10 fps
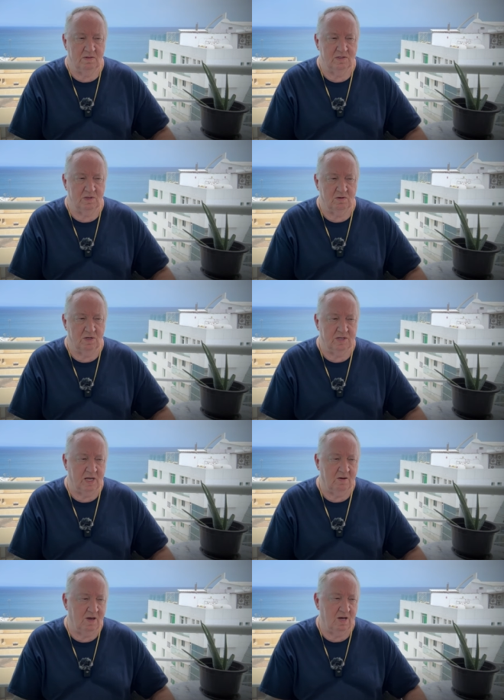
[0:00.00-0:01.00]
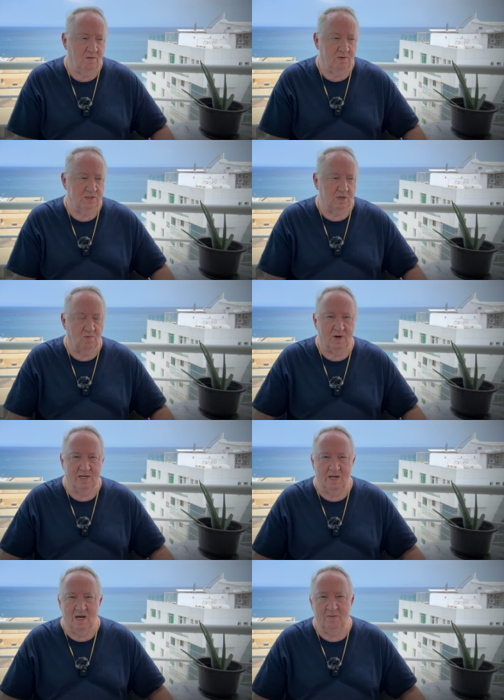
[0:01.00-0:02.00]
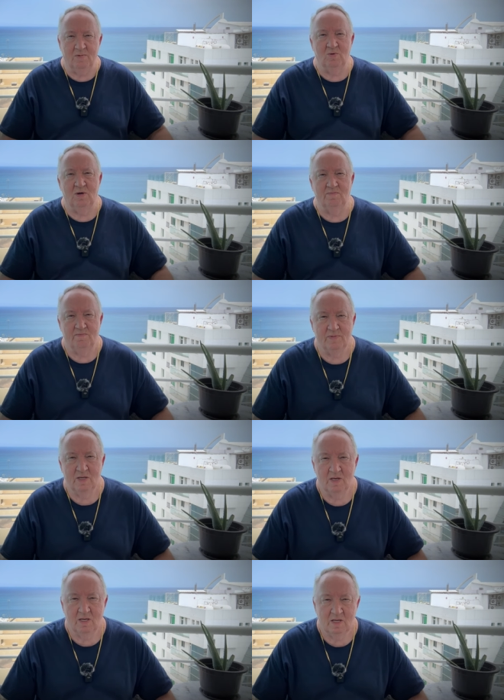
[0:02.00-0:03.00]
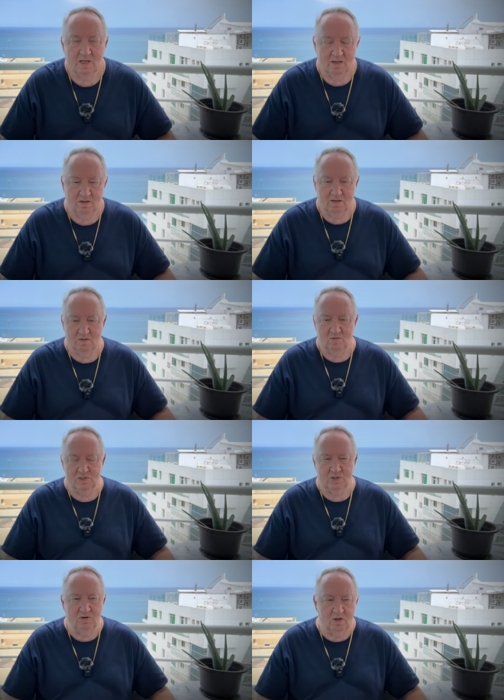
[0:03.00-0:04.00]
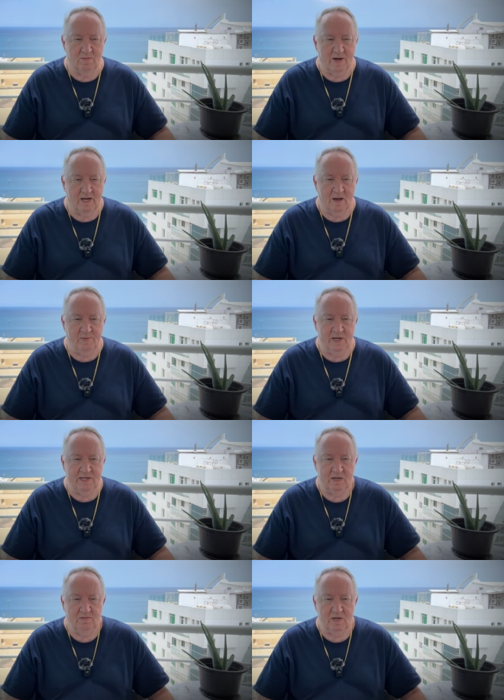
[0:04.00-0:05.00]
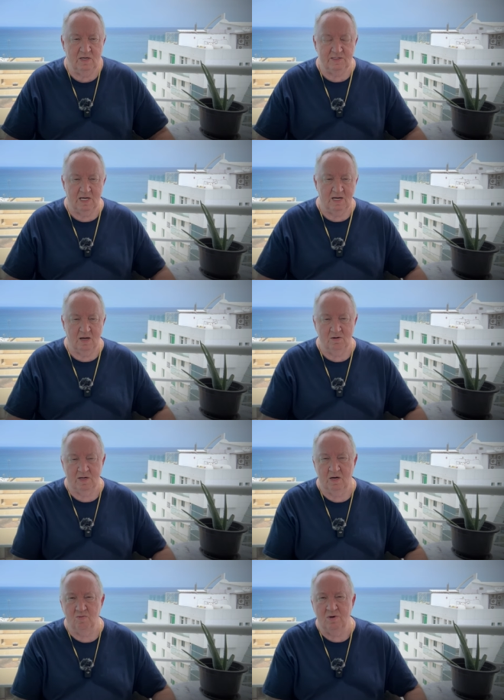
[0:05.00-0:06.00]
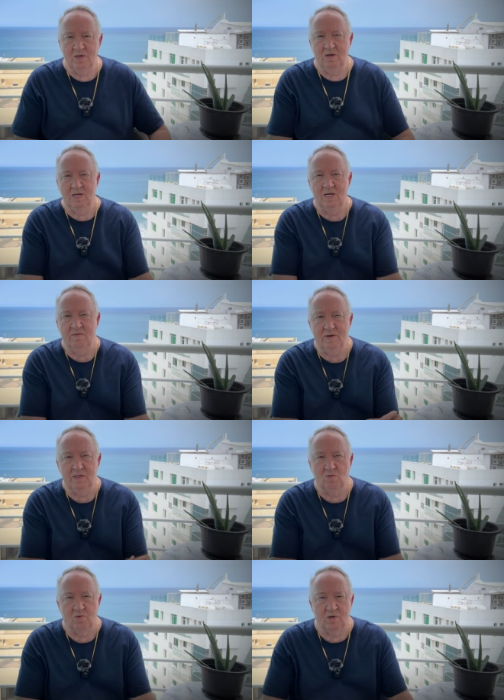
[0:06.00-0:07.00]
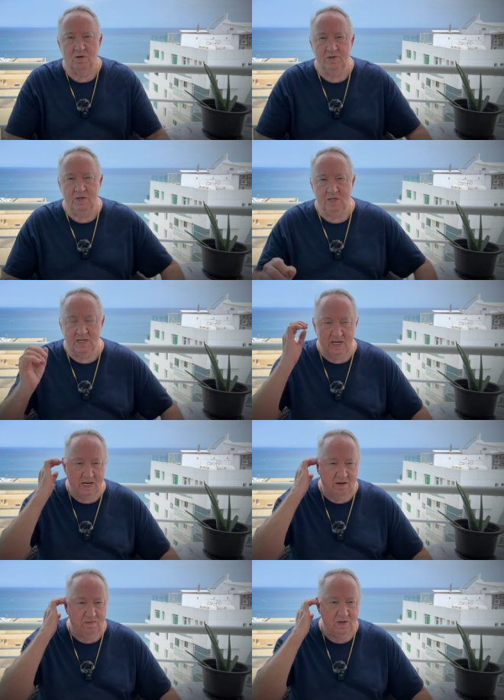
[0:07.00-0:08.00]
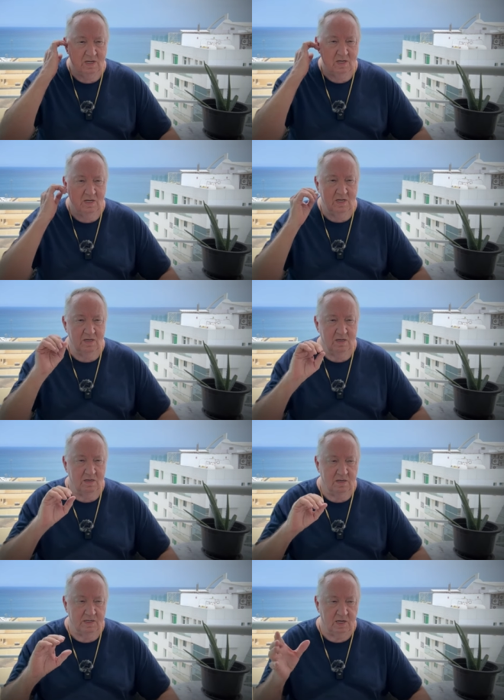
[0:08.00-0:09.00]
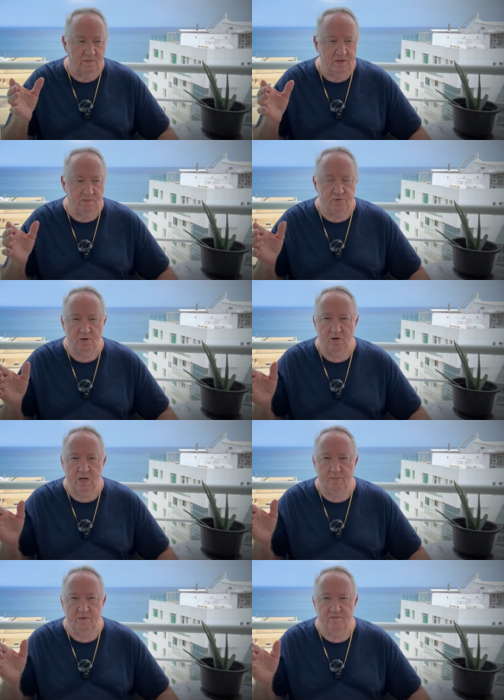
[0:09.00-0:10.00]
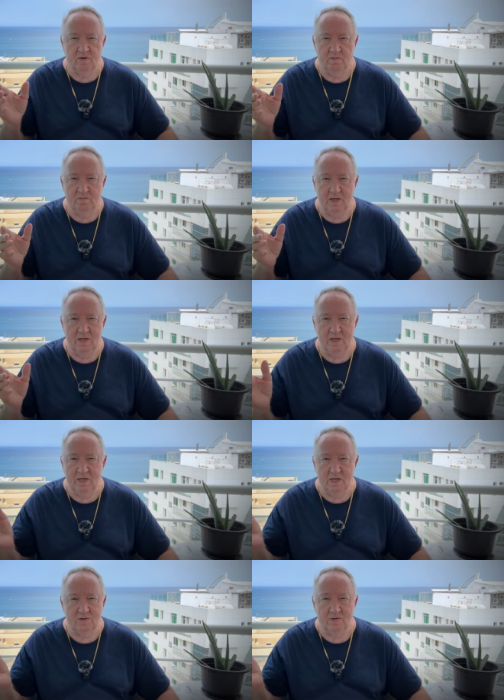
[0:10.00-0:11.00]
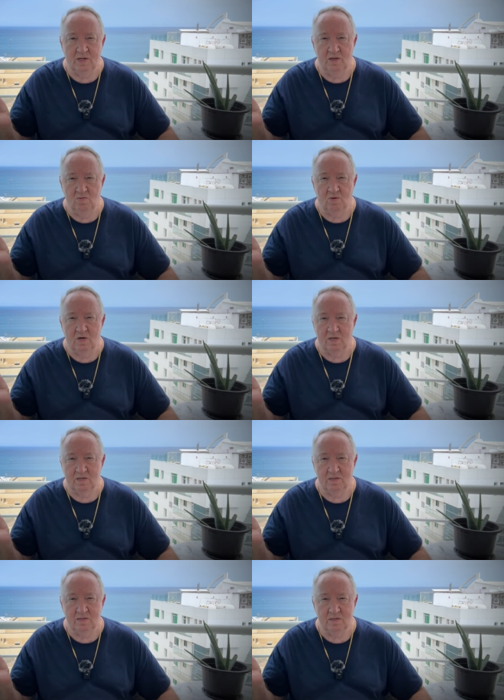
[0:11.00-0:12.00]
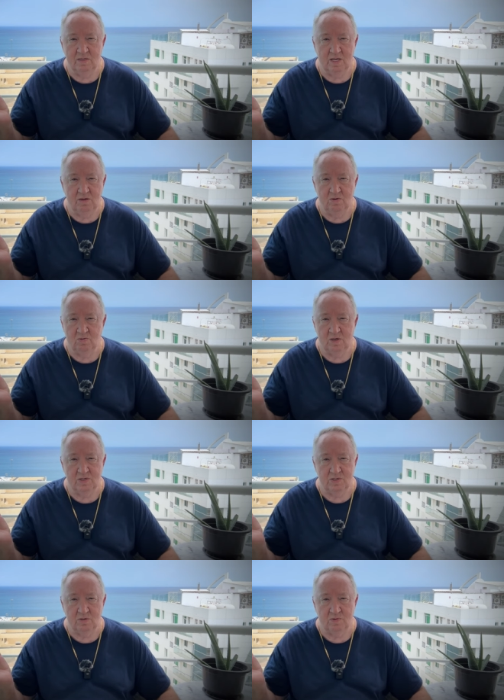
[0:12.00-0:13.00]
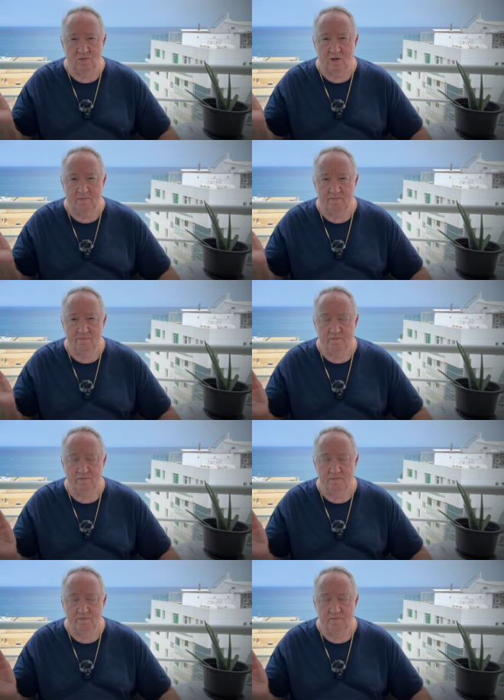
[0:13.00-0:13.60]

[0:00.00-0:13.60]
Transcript: So you think, oh, well, so what, Don? I mean, well, what's cool about IPTV is that I don't care where you live in the world, you can have television programming from any country you want that you want to choose from.